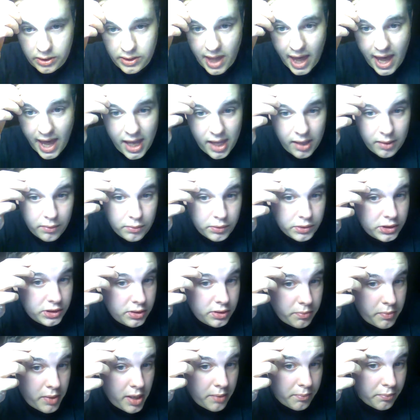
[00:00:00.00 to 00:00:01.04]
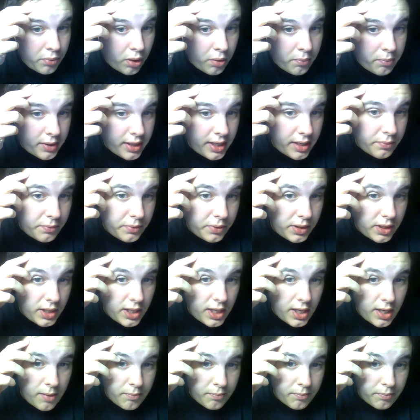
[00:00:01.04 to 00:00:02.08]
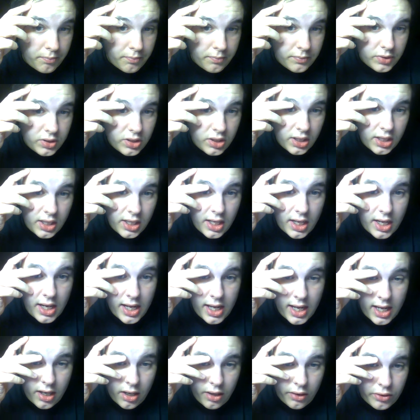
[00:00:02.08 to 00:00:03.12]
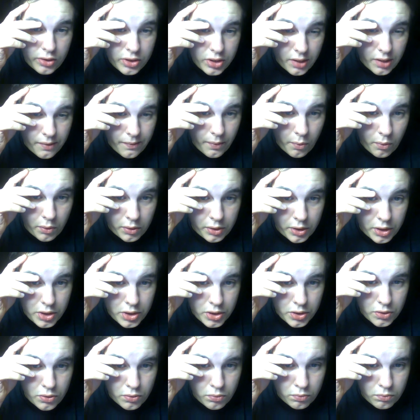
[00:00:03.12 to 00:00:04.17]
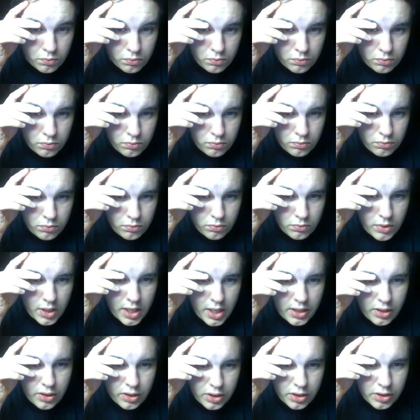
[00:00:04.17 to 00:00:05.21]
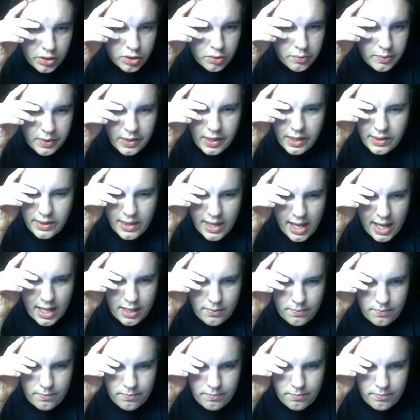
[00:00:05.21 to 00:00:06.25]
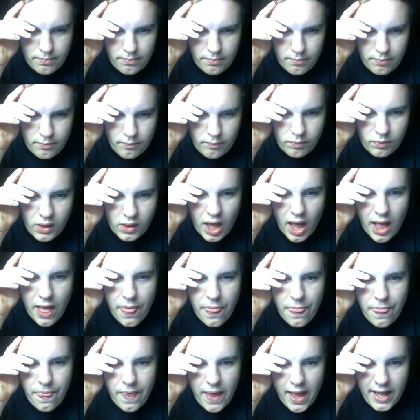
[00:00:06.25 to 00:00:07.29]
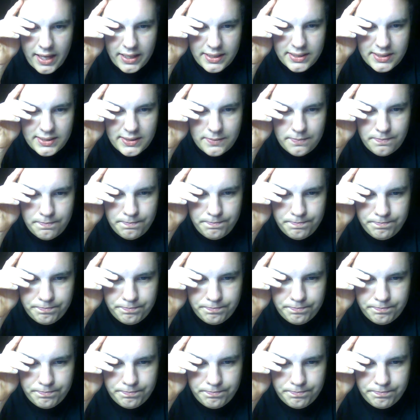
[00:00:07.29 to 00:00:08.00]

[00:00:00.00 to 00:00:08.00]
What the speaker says: That was the main problem I had with the game. It's like, I had other stuff I want to do, and you're gonna do me like that. Thanks.